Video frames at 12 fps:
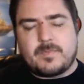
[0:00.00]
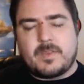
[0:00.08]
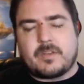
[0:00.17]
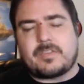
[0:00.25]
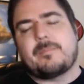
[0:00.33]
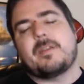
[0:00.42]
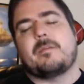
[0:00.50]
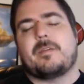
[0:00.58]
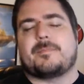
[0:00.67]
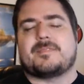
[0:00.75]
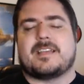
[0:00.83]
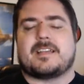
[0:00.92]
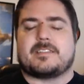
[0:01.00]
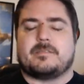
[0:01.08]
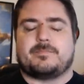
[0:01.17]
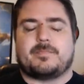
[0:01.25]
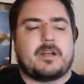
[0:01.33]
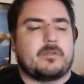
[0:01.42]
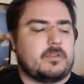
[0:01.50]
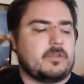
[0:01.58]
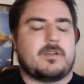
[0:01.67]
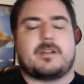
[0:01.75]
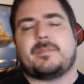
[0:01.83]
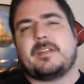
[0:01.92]
people will be upset because they probably really
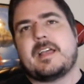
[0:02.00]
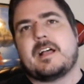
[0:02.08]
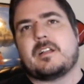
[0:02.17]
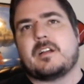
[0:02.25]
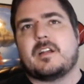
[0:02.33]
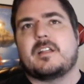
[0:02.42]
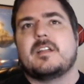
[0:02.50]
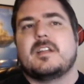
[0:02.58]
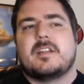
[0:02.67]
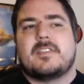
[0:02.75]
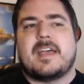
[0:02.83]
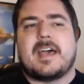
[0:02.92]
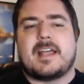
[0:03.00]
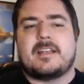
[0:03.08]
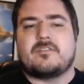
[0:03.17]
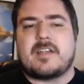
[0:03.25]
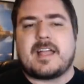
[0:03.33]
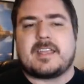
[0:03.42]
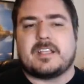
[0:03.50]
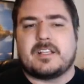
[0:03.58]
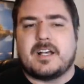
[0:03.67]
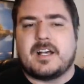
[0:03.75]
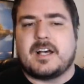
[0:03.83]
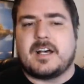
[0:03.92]
wanted to play Alucard. They had
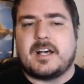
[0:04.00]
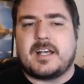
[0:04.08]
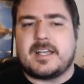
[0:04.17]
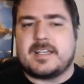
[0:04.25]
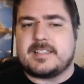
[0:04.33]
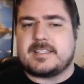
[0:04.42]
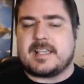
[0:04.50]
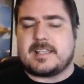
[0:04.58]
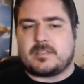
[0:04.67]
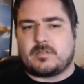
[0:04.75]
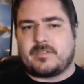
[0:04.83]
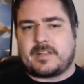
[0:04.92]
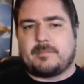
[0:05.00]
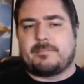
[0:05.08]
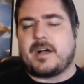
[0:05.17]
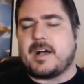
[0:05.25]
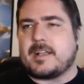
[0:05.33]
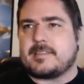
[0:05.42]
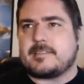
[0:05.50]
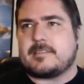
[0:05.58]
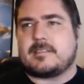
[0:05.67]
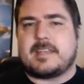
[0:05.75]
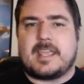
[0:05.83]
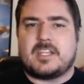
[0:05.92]
Dracula as sort of like a boss,
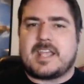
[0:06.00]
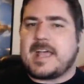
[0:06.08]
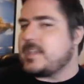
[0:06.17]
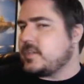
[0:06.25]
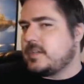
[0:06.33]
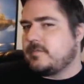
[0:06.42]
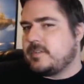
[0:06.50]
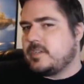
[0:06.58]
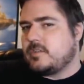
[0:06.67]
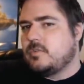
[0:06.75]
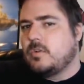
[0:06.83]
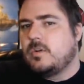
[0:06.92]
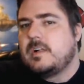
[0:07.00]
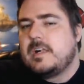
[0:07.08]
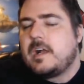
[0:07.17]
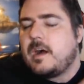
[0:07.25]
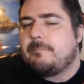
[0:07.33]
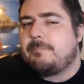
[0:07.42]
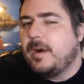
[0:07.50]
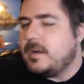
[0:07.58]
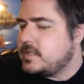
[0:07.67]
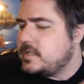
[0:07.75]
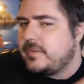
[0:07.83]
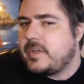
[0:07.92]
Stage Hazard, which is cool. A bunch
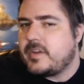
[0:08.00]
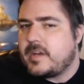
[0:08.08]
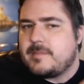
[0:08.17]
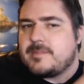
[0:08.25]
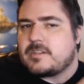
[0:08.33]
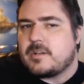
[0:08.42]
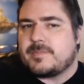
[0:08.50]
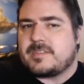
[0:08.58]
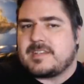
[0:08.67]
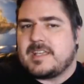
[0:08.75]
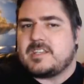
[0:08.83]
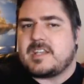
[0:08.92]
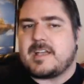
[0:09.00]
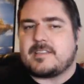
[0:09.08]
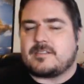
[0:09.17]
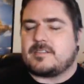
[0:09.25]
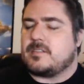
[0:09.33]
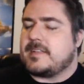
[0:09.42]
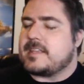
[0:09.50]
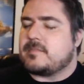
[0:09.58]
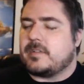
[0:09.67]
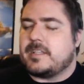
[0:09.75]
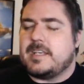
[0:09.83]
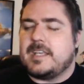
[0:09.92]
of other enemies show up at Stage Hazard, so that's
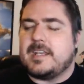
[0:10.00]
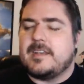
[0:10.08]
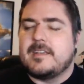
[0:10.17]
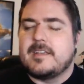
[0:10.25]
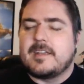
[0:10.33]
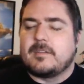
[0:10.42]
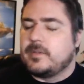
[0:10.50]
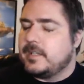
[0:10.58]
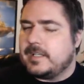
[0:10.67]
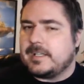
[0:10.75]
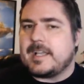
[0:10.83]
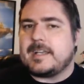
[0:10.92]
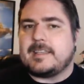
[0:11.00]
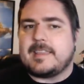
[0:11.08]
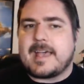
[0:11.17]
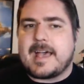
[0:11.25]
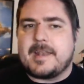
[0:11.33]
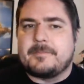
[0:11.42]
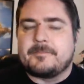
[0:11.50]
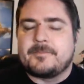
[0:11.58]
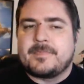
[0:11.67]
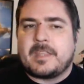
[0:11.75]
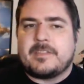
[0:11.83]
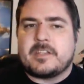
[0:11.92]
really neat. Really liked that.
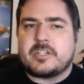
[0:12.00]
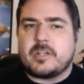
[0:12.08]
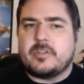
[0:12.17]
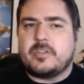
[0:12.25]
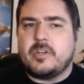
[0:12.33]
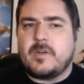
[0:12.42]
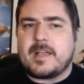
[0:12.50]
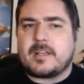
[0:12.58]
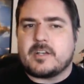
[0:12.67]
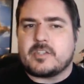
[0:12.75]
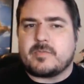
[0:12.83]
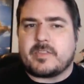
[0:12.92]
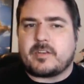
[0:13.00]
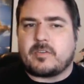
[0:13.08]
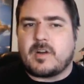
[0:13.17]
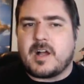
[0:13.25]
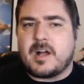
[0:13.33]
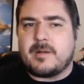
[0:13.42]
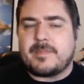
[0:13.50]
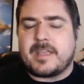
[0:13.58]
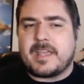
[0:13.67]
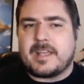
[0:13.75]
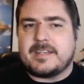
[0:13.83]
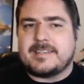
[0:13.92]
They showed two Echoes with Crom
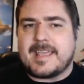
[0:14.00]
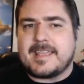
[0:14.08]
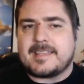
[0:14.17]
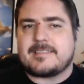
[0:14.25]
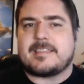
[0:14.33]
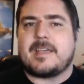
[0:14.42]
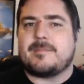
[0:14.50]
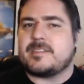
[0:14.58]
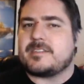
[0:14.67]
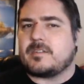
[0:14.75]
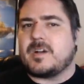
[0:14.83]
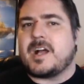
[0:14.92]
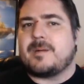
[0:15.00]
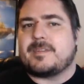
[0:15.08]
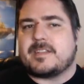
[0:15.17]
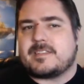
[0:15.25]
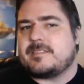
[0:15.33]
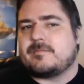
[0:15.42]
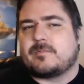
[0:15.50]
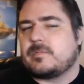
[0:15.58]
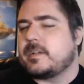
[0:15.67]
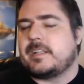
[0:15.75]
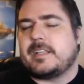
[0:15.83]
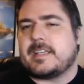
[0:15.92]
and Dank Samus. Crom doesn't
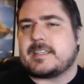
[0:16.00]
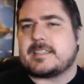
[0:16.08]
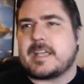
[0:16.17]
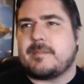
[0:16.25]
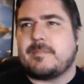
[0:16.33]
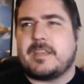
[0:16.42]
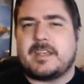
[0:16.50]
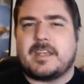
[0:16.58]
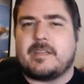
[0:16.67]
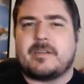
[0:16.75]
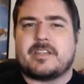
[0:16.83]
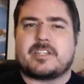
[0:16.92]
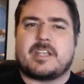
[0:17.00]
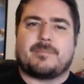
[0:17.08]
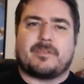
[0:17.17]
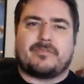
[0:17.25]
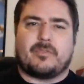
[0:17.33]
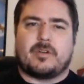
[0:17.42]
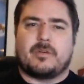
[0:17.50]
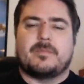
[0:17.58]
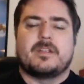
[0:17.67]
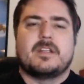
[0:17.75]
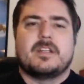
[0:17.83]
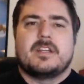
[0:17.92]
really excite me in any way, shape, or form,
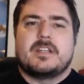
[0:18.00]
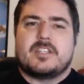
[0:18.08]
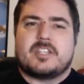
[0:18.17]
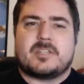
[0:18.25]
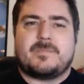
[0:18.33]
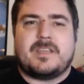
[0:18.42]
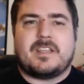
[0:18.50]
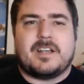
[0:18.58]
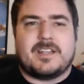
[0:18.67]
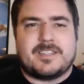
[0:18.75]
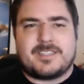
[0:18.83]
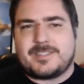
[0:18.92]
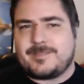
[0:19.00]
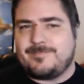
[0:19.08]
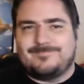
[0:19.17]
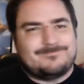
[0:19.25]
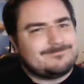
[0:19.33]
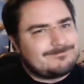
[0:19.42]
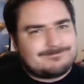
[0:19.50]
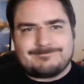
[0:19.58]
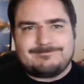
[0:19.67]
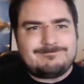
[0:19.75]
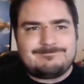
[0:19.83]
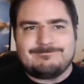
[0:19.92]
just because
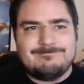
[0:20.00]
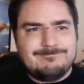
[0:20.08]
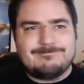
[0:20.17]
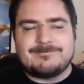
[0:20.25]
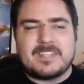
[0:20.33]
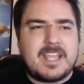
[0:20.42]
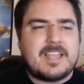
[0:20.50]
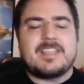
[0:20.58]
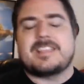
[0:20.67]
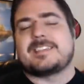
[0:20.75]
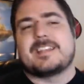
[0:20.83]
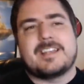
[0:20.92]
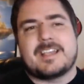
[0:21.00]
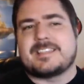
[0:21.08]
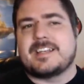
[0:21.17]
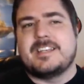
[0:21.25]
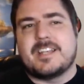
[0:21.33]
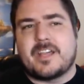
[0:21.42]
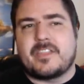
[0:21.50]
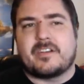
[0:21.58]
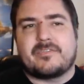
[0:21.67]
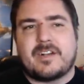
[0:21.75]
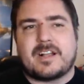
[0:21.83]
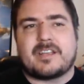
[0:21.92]
it's another
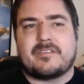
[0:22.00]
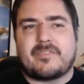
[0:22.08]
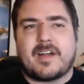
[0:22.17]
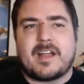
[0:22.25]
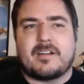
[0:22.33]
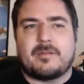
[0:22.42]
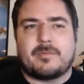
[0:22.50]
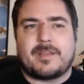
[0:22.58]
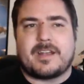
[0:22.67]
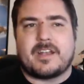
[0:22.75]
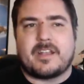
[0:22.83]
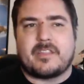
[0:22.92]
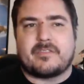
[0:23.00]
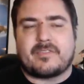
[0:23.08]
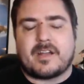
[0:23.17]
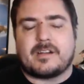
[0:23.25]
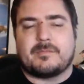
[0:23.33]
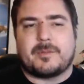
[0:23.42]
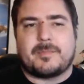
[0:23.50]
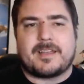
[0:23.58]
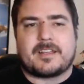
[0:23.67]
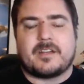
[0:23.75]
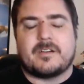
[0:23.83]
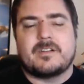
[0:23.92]
fucking Fire Emblem and another Fire Emblem
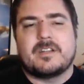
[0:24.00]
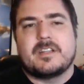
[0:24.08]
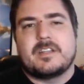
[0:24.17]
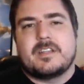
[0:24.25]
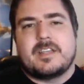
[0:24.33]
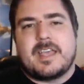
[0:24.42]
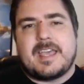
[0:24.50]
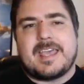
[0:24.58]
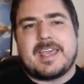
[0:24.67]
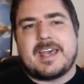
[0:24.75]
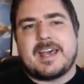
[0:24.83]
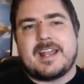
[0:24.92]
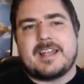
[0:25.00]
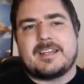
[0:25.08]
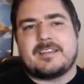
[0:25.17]
Echo. And